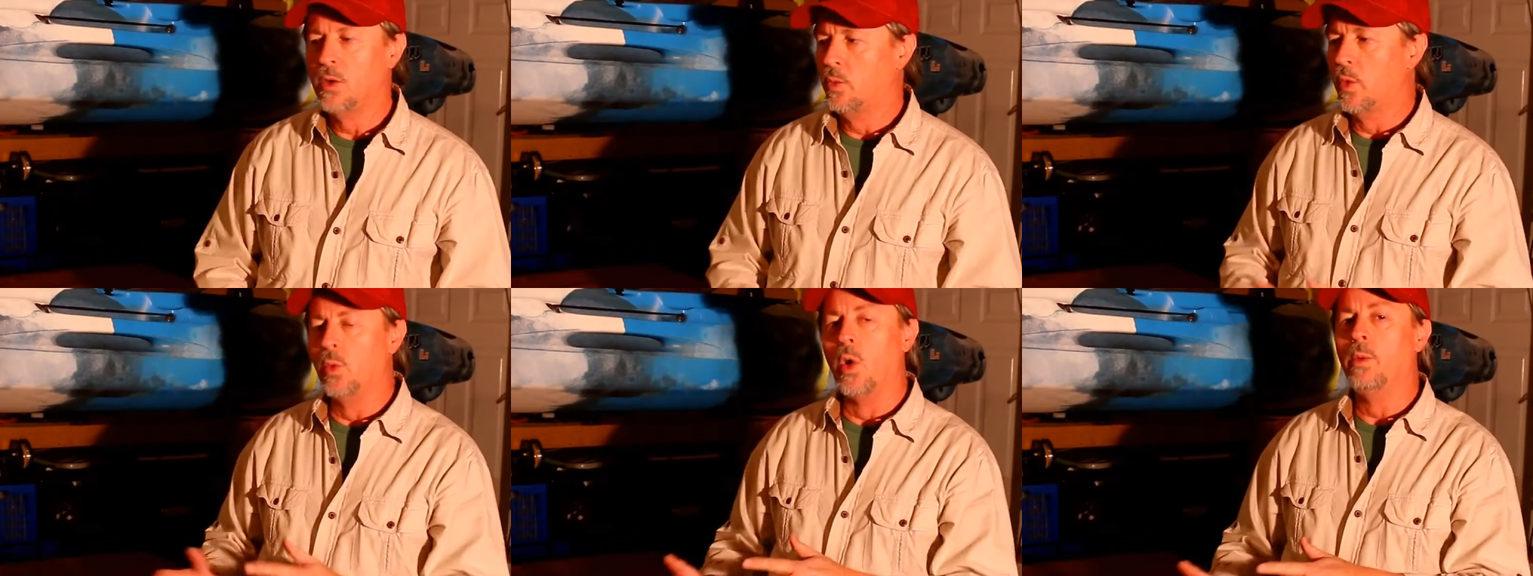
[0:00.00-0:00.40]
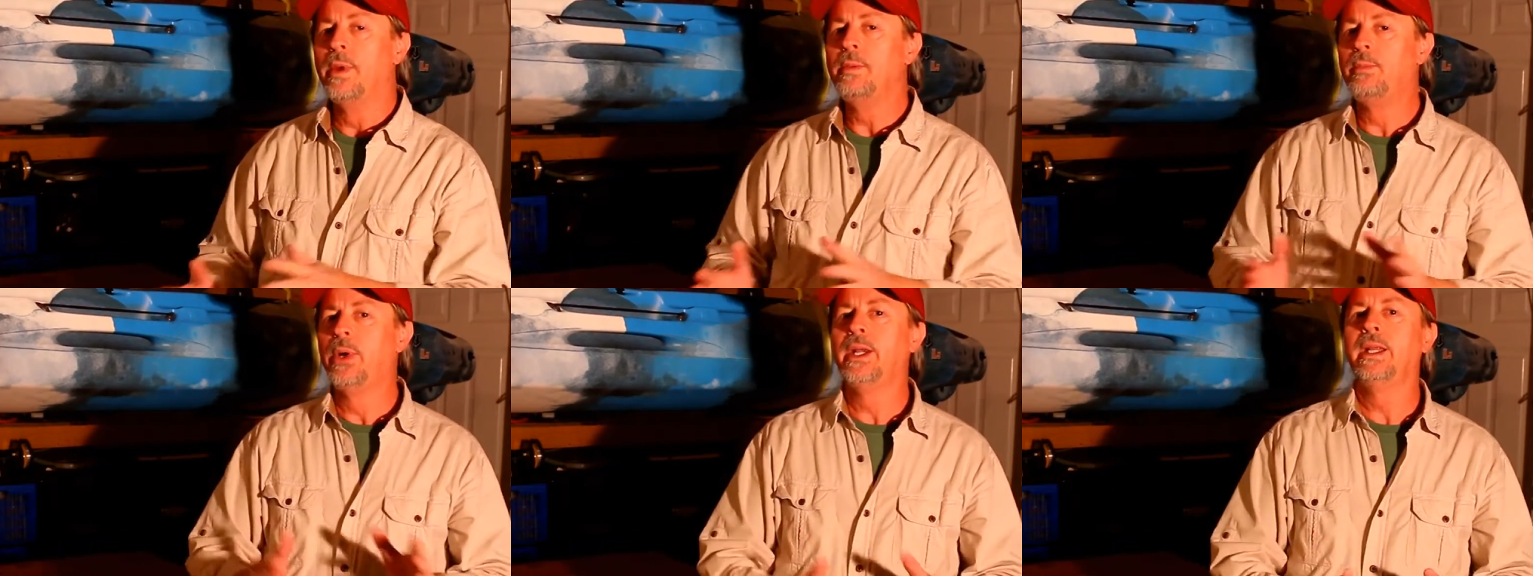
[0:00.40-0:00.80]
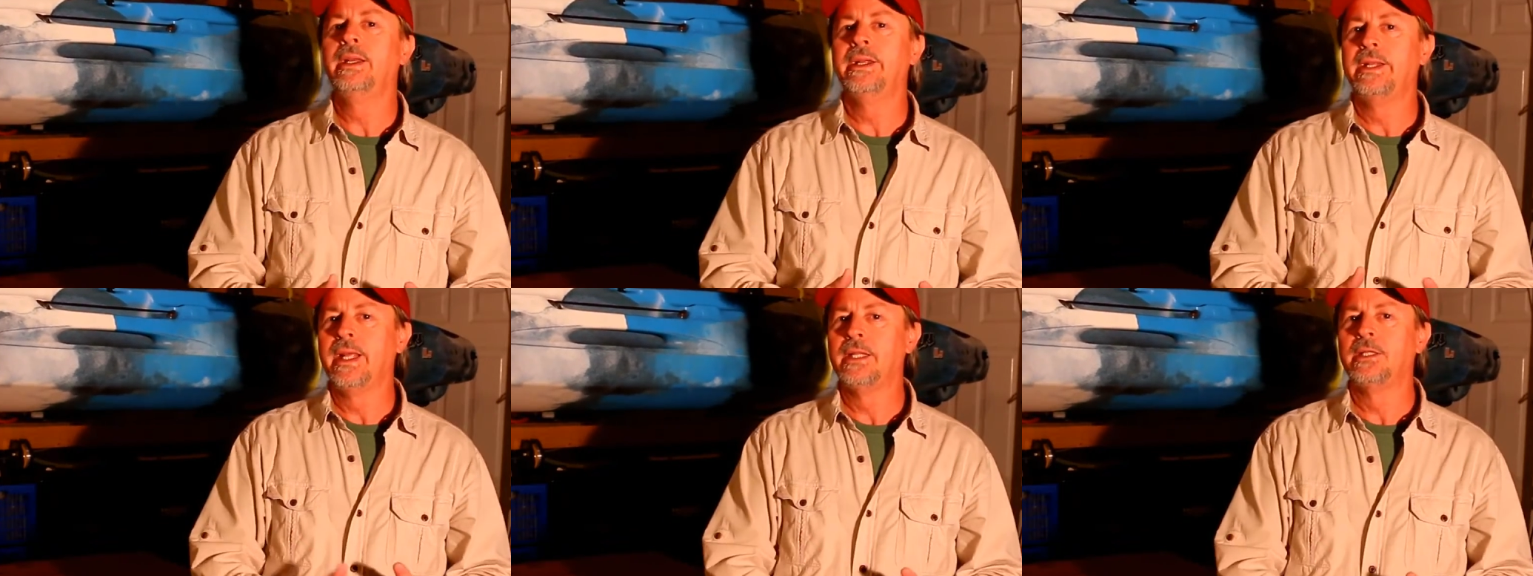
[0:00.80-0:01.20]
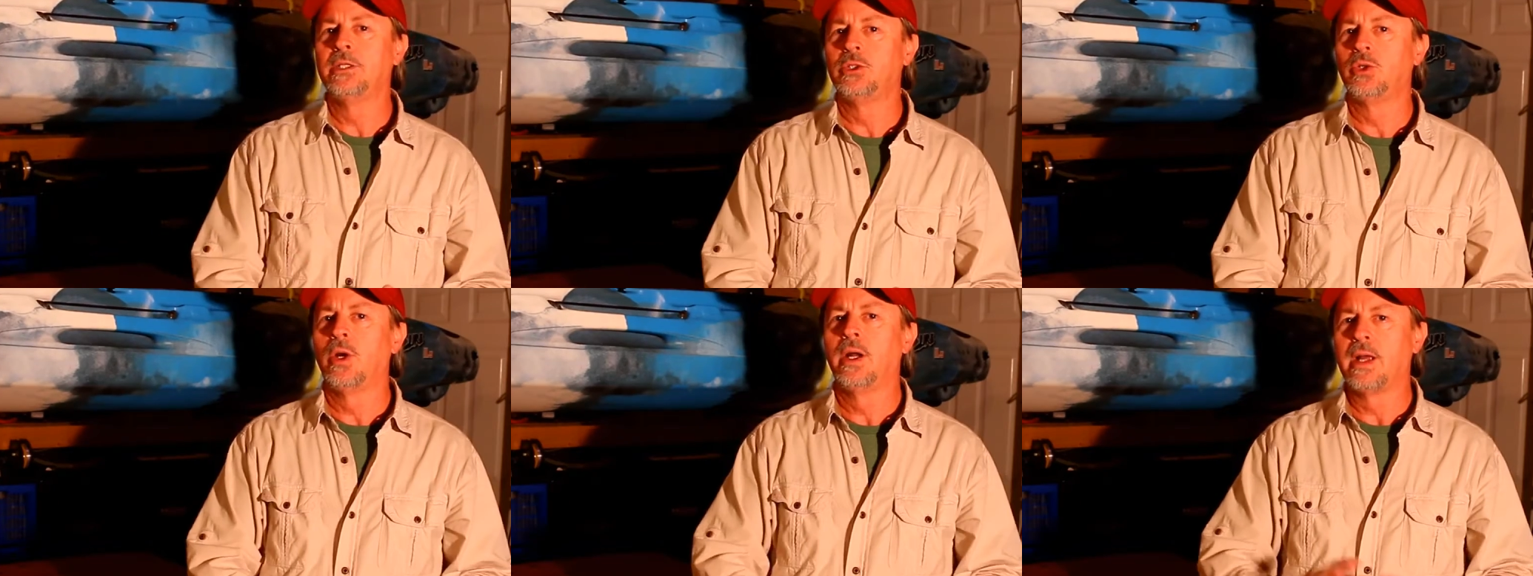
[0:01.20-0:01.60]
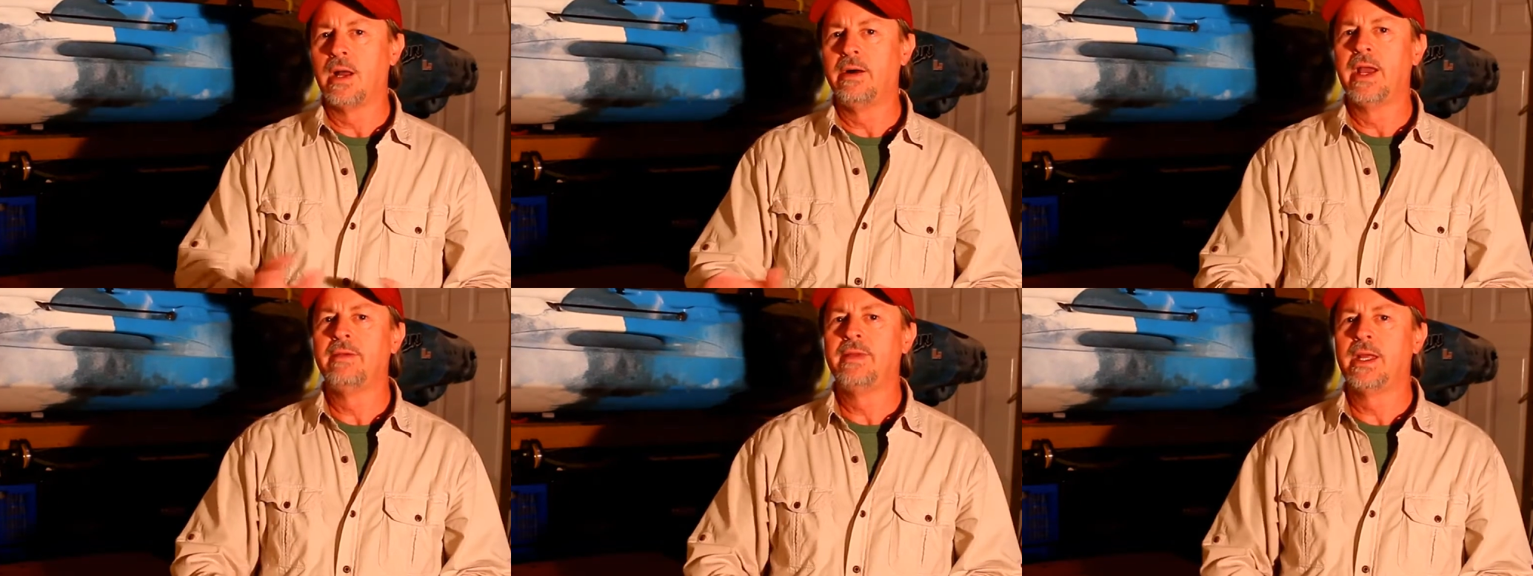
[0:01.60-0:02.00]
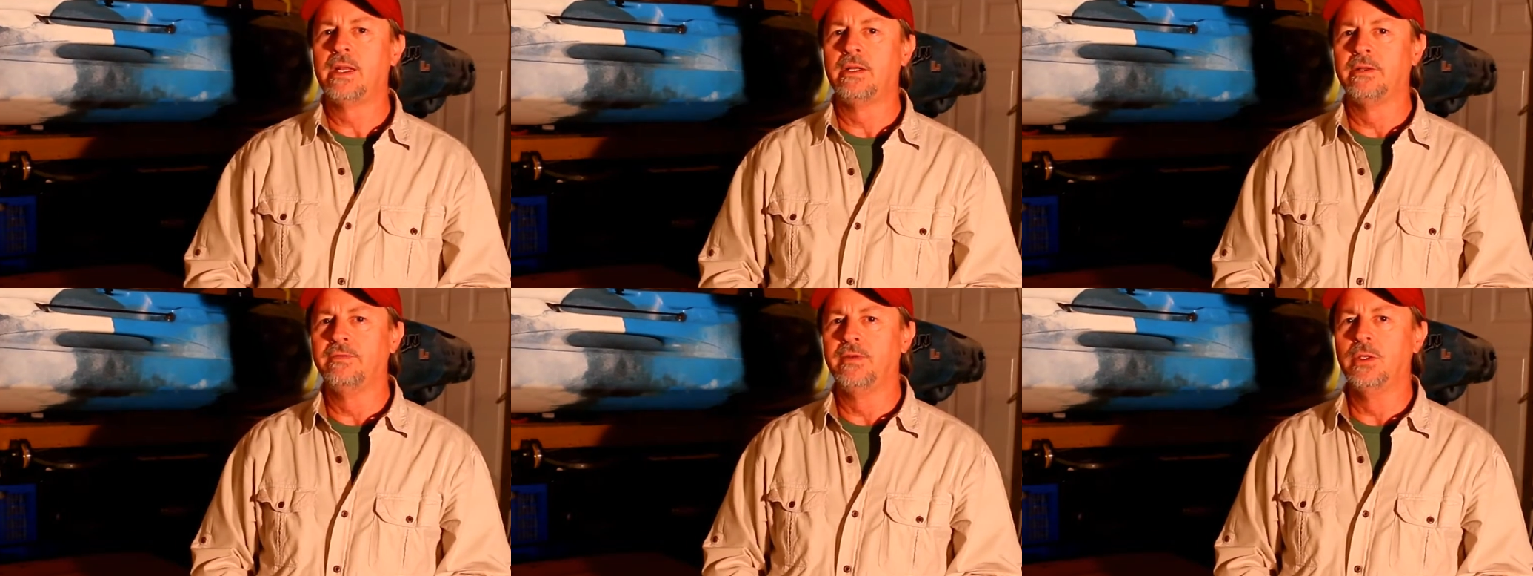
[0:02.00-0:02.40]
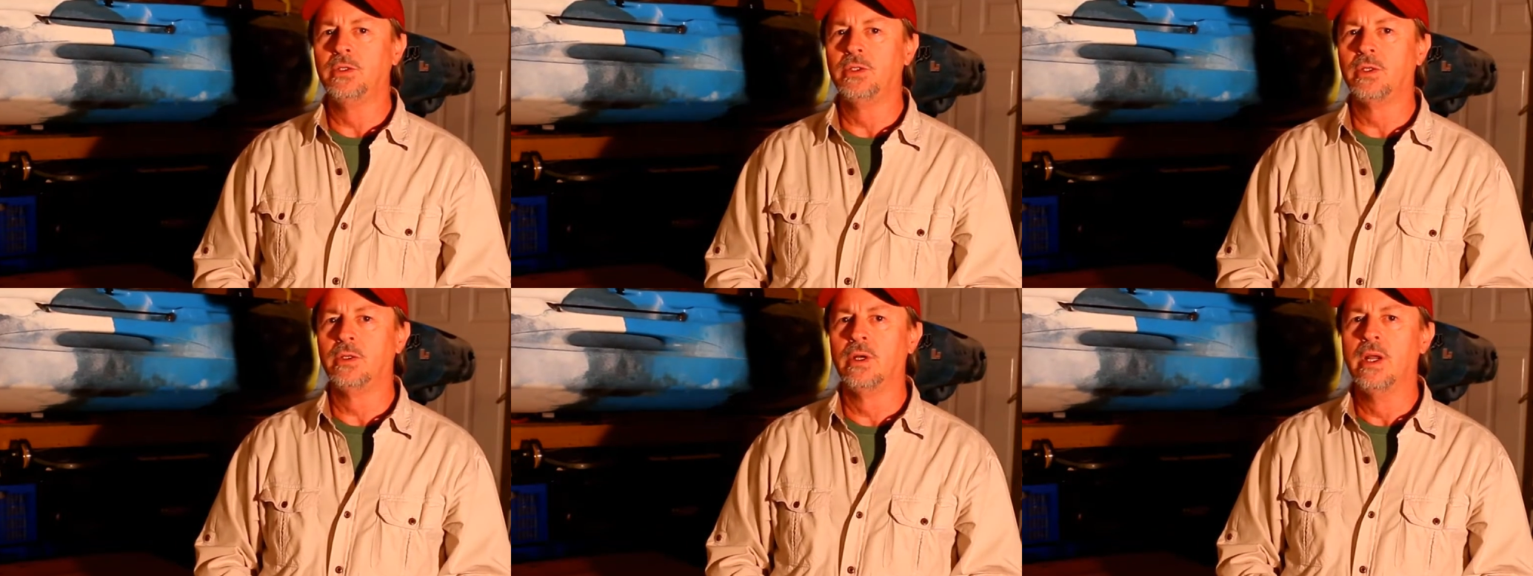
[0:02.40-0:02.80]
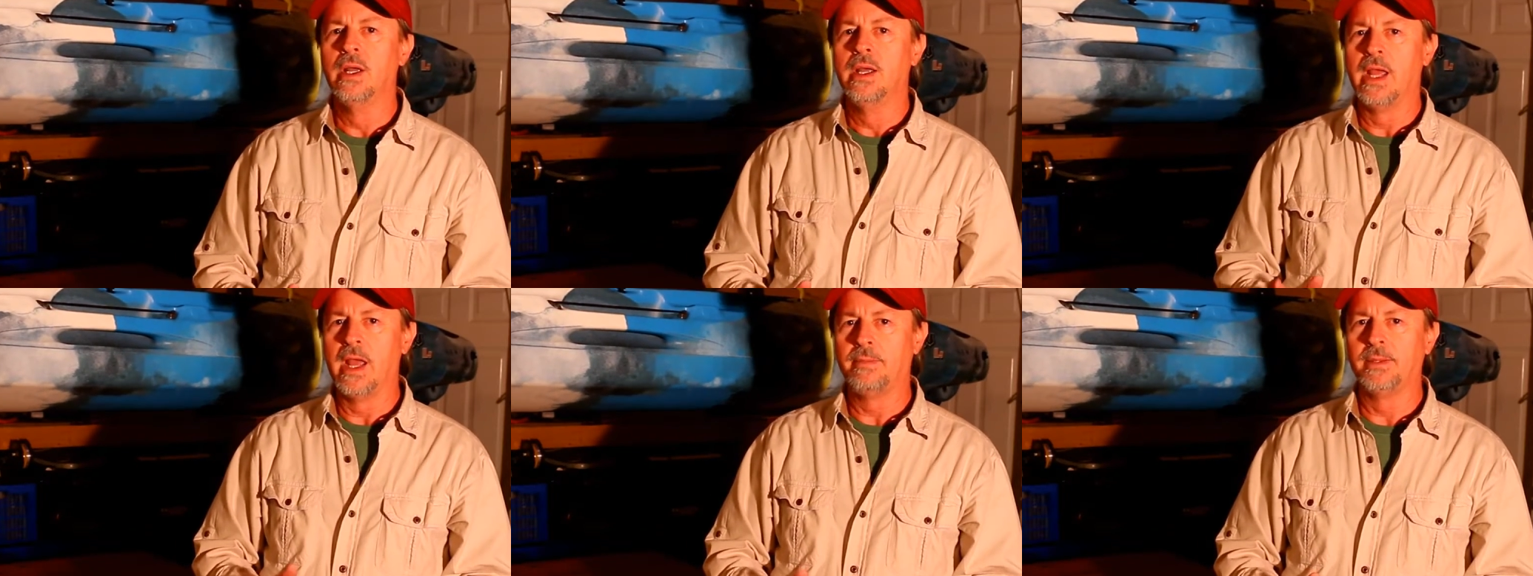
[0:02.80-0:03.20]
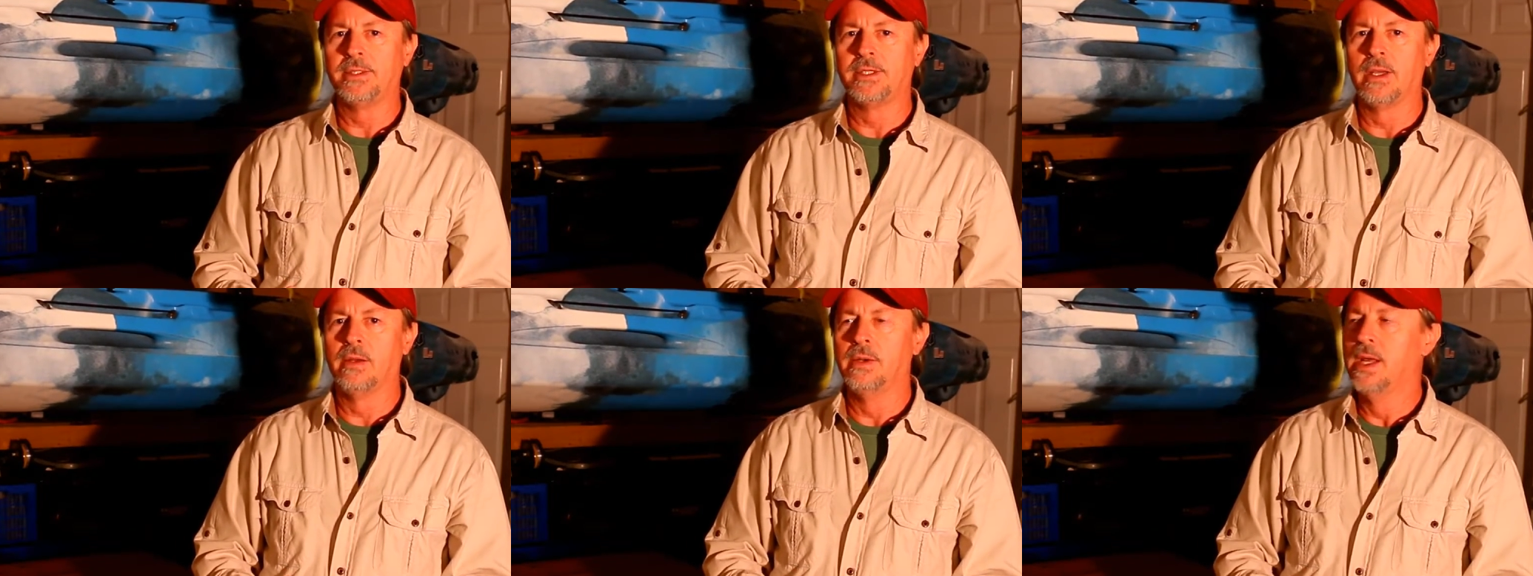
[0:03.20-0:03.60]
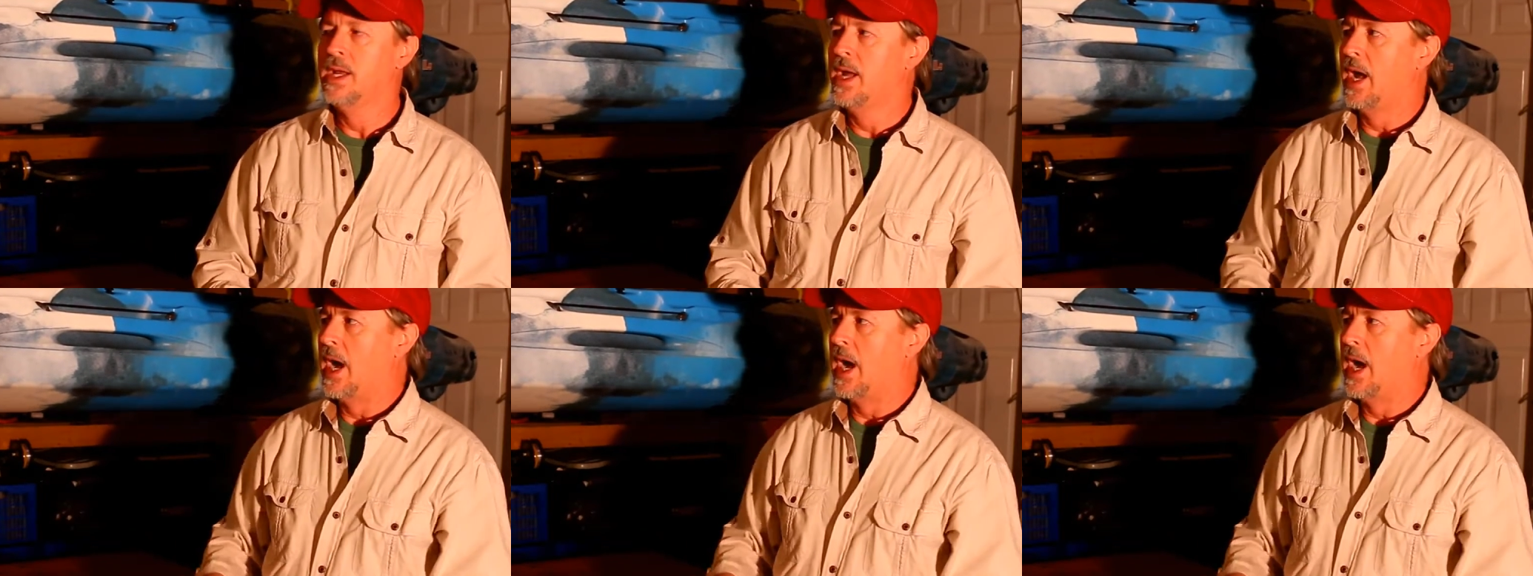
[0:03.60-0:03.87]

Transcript: We won't be putting it into the truck. I'll have that on a future episode.